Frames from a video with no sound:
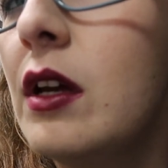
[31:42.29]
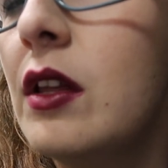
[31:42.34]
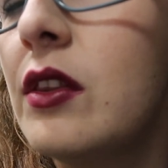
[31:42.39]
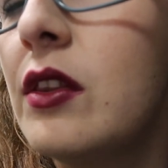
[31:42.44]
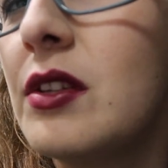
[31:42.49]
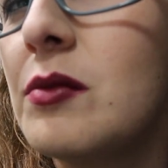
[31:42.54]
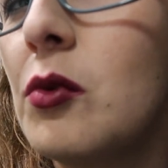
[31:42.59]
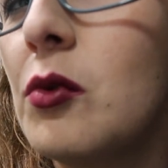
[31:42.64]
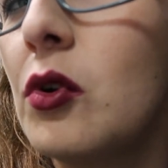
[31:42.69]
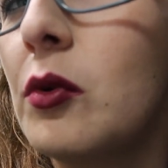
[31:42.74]

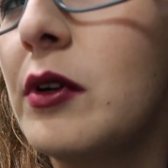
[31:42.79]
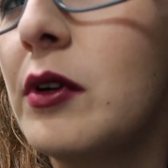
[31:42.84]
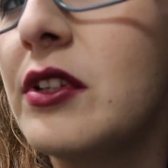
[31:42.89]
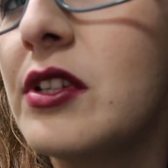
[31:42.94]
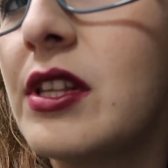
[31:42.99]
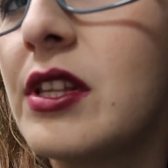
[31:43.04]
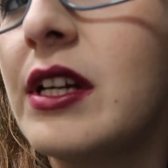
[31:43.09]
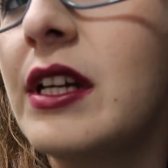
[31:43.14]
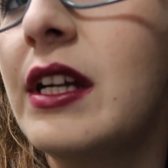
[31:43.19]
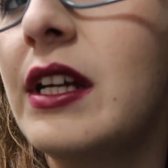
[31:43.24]
the small
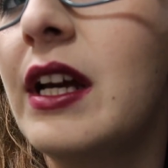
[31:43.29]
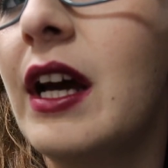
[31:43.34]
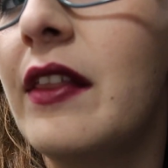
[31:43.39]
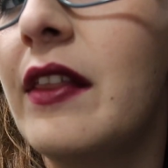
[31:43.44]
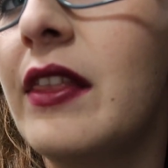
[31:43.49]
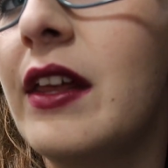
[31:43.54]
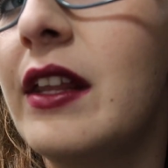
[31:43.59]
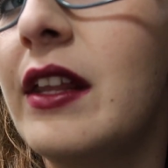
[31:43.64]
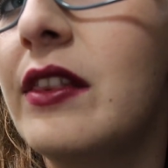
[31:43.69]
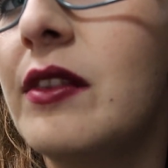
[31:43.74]
ones there,
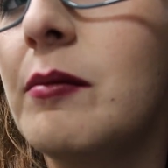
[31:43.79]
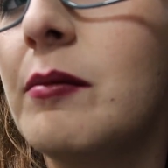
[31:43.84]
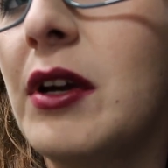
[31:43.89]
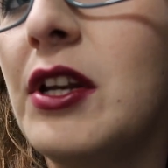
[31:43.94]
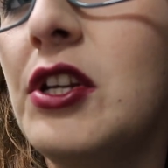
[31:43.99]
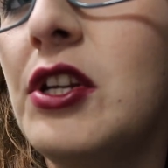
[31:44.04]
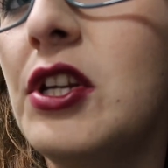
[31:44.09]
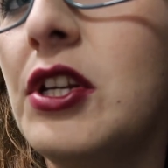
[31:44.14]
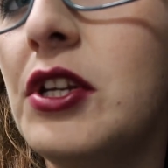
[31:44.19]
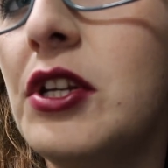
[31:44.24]
and then my
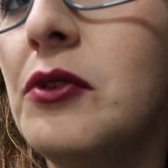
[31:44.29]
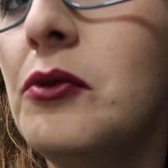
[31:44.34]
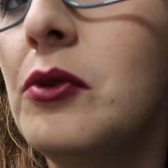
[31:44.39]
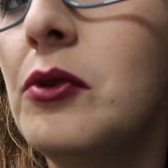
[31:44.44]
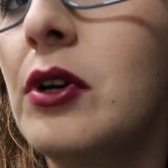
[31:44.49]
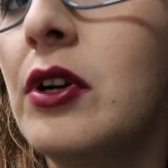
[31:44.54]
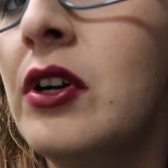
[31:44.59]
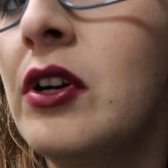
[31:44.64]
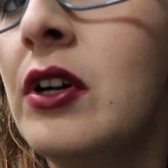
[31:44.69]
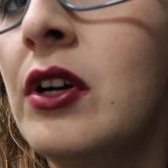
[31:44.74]

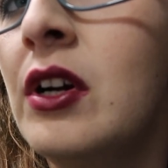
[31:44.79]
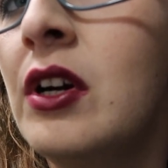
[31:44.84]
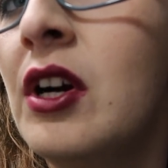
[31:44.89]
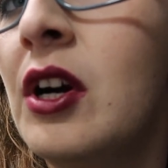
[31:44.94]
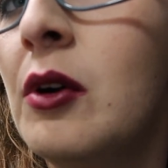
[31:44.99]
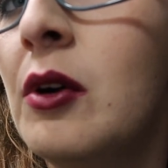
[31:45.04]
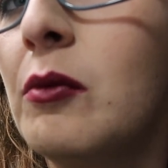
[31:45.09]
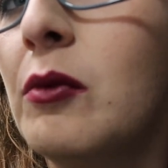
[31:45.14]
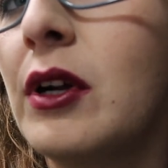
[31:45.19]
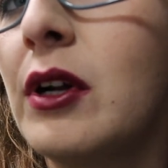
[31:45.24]
new
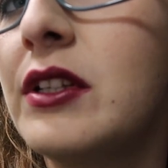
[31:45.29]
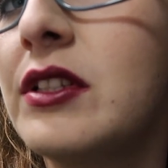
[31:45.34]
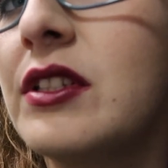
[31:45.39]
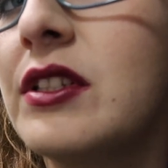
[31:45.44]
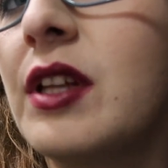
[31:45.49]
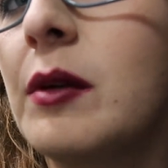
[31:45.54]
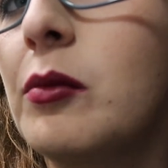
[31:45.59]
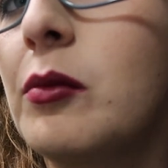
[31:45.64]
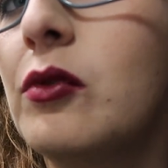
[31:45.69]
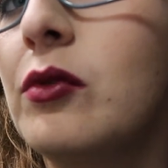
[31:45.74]

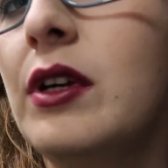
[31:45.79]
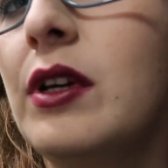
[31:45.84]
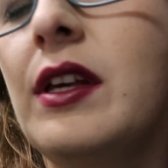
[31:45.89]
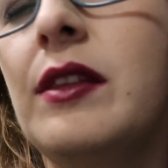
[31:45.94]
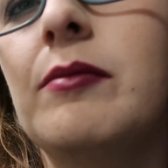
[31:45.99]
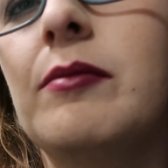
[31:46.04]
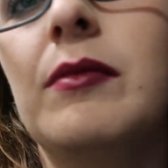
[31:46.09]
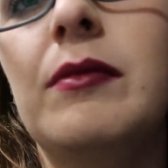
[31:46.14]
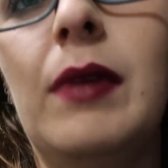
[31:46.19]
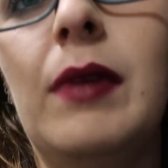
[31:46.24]
ones I bought
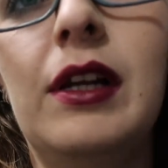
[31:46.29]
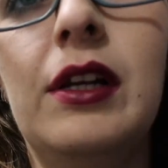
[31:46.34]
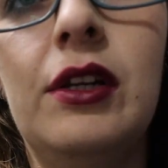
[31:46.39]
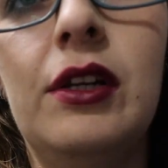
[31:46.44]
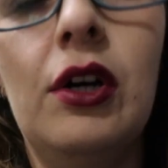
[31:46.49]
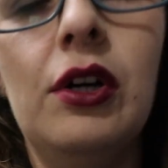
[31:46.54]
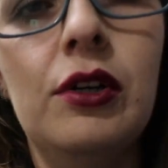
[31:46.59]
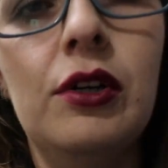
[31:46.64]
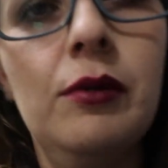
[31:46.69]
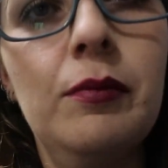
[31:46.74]
in my
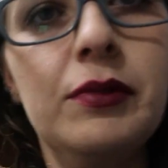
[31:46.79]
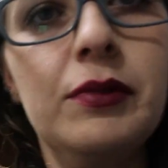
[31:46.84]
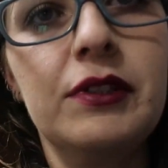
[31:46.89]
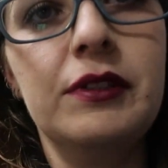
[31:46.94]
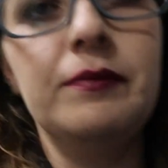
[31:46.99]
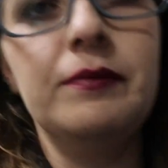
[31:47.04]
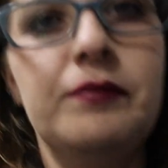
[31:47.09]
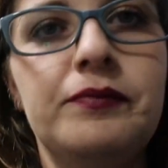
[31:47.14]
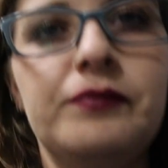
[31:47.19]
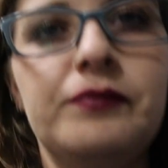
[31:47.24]
lobes.